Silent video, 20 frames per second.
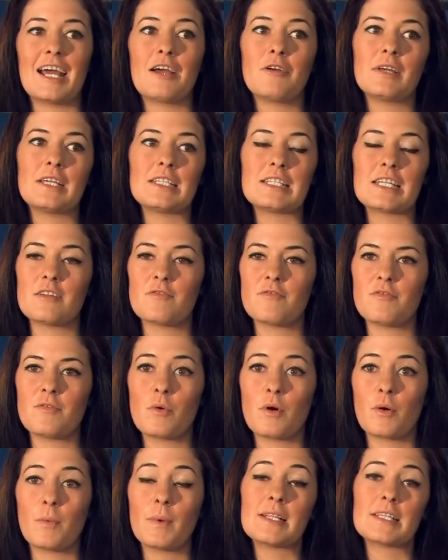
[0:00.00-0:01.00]
I only did it
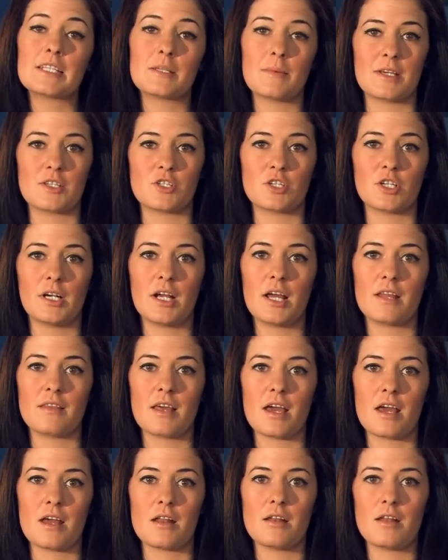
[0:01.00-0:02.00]
for one semester and
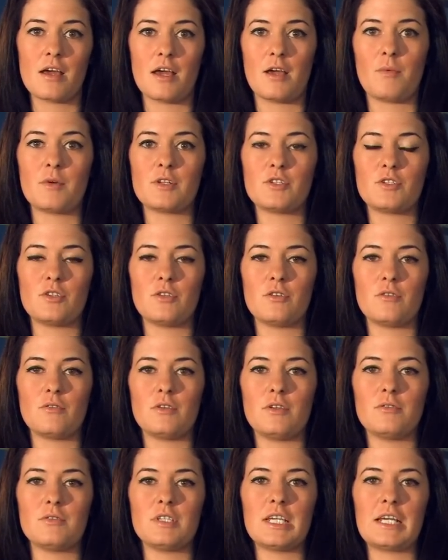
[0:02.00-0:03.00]
then I went
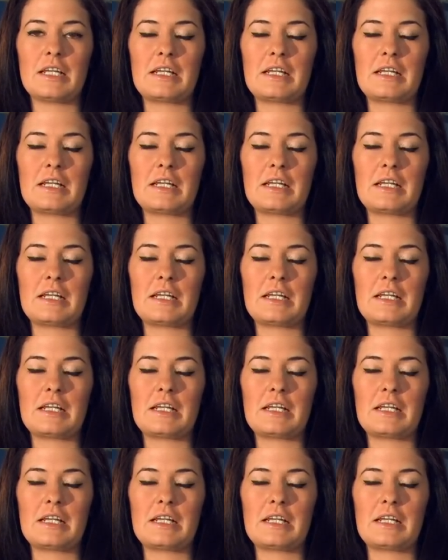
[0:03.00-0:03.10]
to UT